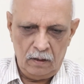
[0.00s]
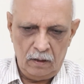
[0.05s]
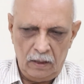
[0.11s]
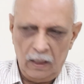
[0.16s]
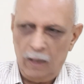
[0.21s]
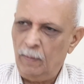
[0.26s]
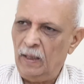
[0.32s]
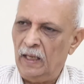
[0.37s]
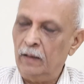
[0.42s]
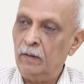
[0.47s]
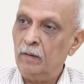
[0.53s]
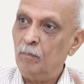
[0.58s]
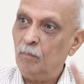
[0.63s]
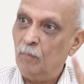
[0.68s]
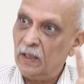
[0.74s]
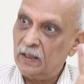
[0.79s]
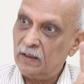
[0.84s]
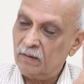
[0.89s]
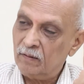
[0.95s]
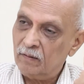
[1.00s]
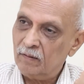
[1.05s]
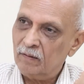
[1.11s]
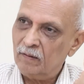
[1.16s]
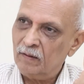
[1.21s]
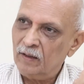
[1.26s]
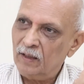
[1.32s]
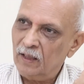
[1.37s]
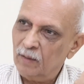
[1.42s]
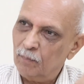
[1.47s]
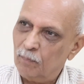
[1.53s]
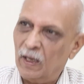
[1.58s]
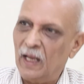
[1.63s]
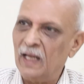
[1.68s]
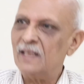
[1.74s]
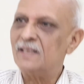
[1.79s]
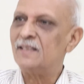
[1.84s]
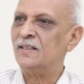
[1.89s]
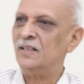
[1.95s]
Yemen, but in
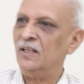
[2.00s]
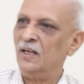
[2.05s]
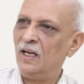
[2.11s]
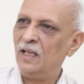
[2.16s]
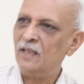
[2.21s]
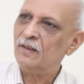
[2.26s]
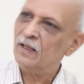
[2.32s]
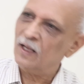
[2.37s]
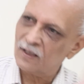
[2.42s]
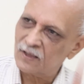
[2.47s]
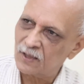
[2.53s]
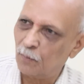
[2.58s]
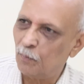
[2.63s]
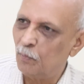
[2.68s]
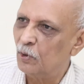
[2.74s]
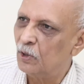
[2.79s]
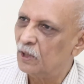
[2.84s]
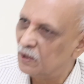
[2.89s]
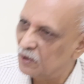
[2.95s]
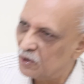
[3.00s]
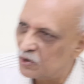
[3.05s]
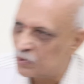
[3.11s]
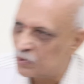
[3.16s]
Palestine they are supporting the